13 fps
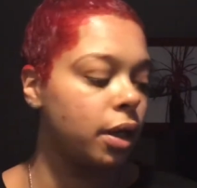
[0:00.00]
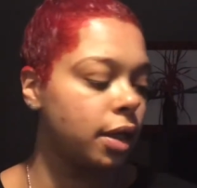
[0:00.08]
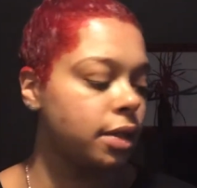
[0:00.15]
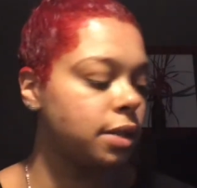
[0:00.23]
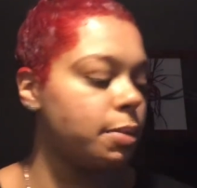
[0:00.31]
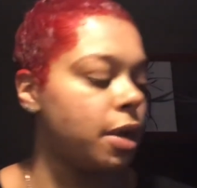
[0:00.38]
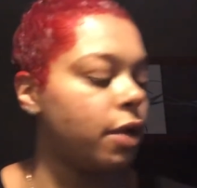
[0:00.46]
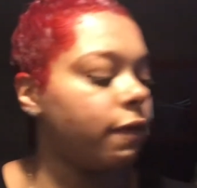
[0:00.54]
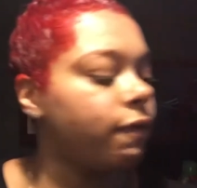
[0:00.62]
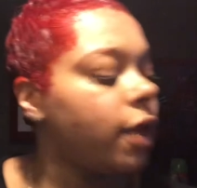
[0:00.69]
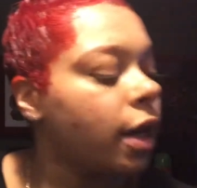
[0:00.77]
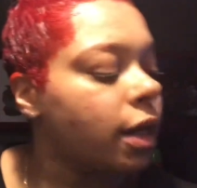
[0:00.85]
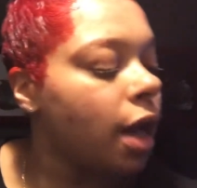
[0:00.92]
As a matter of
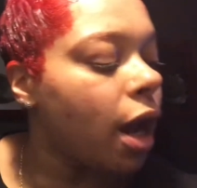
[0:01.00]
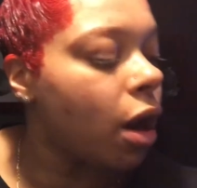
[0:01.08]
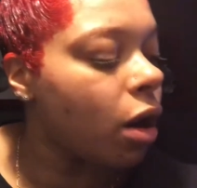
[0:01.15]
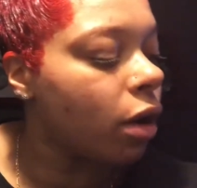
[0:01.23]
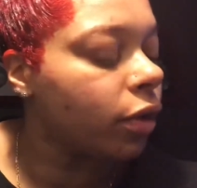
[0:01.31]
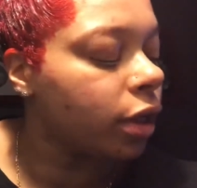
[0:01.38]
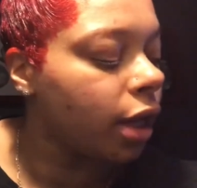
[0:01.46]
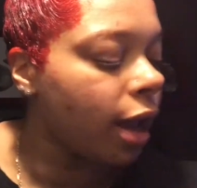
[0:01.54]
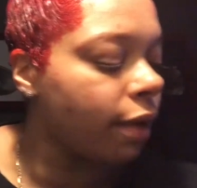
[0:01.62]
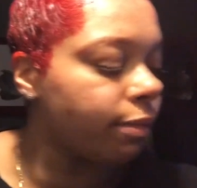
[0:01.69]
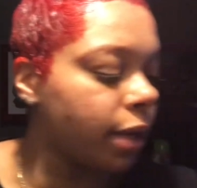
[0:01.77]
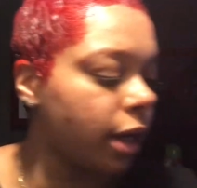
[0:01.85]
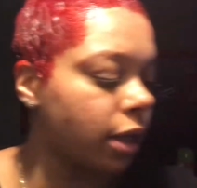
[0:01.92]
fact, I already
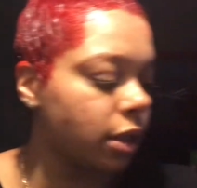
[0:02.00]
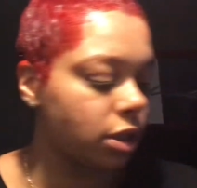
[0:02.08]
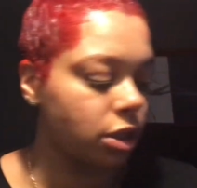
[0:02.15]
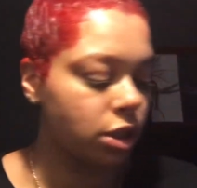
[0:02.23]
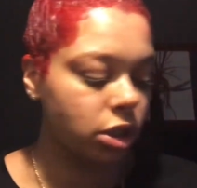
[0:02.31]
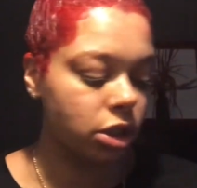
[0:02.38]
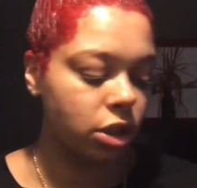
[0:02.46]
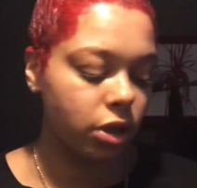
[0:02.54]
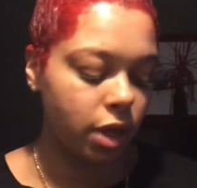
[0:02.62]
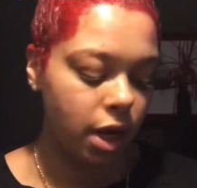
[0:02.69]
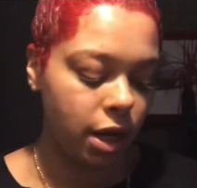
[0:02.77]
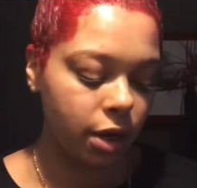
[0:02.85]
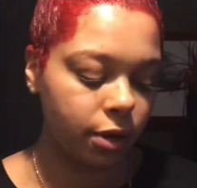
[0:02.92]
have my conditioner
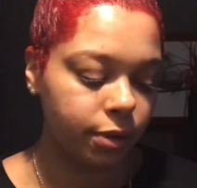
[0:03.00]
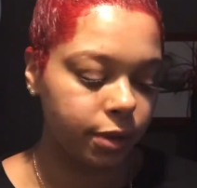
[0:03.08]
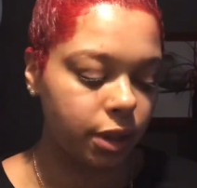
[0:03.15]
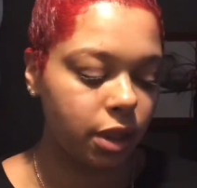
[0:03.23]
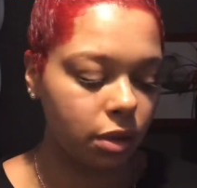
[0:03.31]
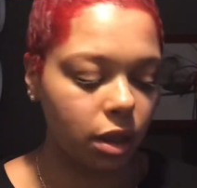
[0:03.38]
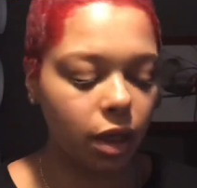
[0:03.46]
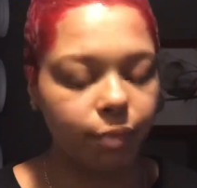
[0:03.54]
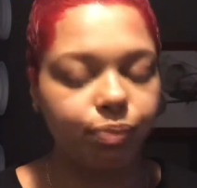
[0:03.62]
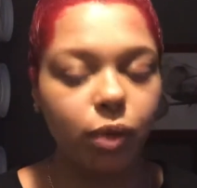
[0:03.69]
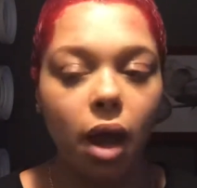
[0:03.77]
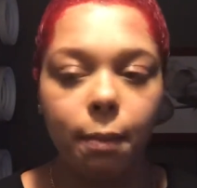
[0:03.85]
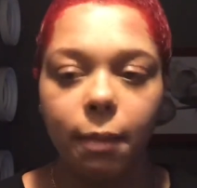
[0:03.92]
here.
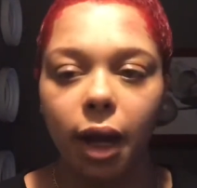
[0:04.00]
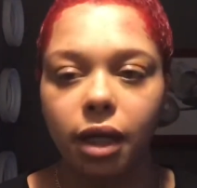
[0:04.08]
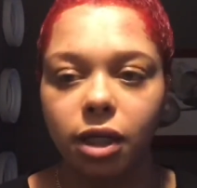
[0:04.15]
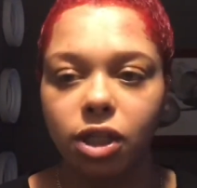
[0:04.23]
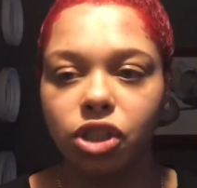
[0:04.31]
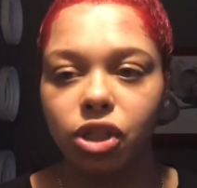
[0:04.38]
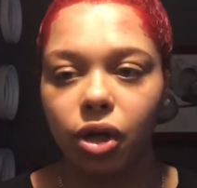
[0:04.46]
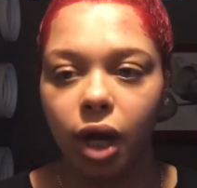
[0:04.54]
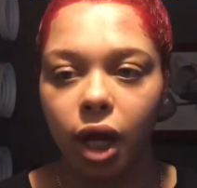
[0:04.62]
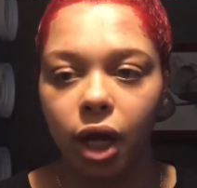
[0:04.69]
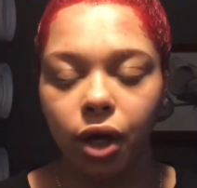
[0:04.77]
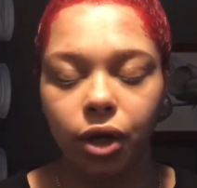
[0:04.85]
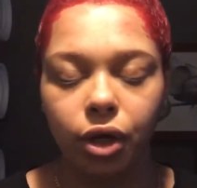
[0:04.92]
My conditioner
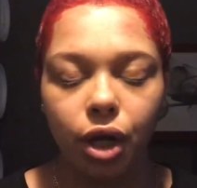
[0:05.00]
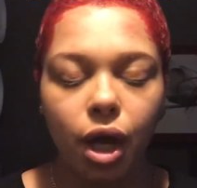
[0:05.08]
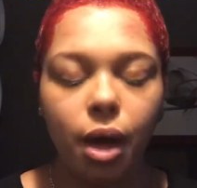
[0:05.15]
here.